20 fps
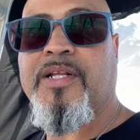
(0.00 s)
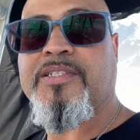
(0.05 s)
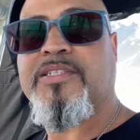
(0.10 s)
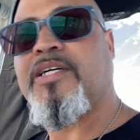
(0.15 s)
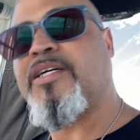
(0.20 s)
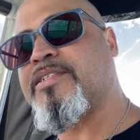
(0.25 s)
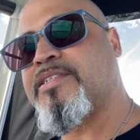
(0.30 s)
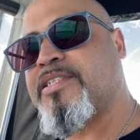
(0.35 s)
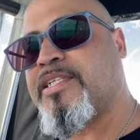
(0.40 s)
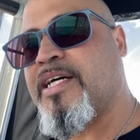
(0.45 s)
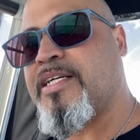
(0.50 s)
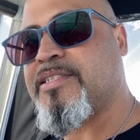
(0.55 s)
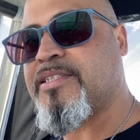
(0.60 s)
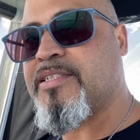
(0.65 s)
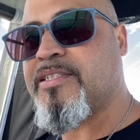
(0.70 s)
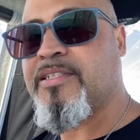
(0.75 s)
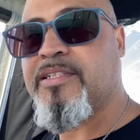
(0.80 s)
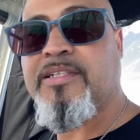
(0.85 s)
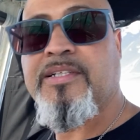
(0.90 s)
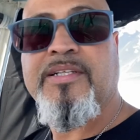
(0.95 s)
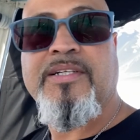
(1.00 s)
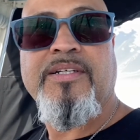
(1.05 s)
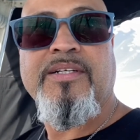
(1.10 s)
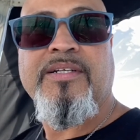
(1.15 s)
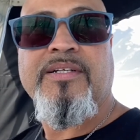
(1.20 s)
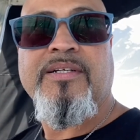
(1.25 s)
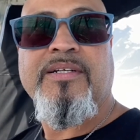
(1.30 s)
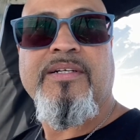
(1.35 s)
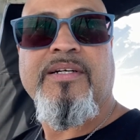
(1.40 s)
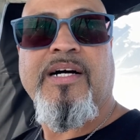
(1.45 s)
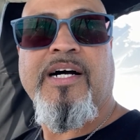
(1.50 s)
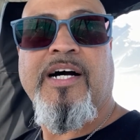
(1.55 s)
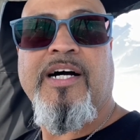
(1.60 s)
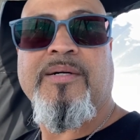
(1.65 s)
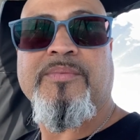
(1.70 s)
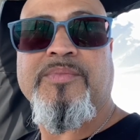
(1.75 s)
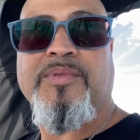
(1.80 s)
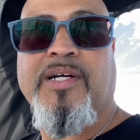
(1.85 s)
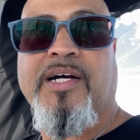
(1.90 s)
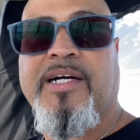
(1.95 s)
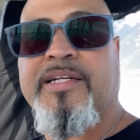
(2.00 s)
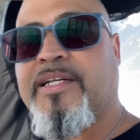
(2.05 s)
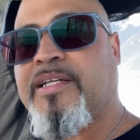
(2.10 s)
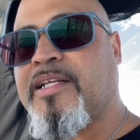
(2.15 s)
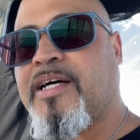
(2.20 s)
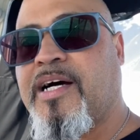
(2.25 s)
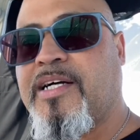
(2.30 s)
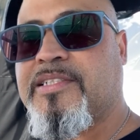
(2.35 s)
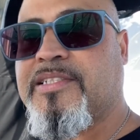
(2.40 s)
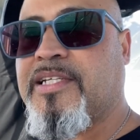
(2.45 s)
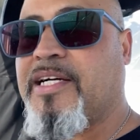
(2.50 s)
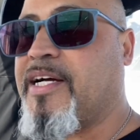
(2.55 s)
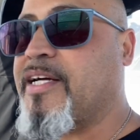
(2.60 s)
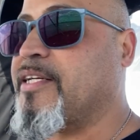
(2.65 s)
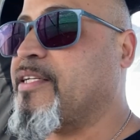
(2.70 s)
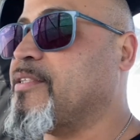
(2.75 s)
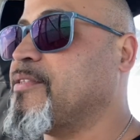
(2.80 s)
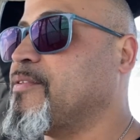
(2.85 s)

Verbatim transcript: sun sets on the dock side,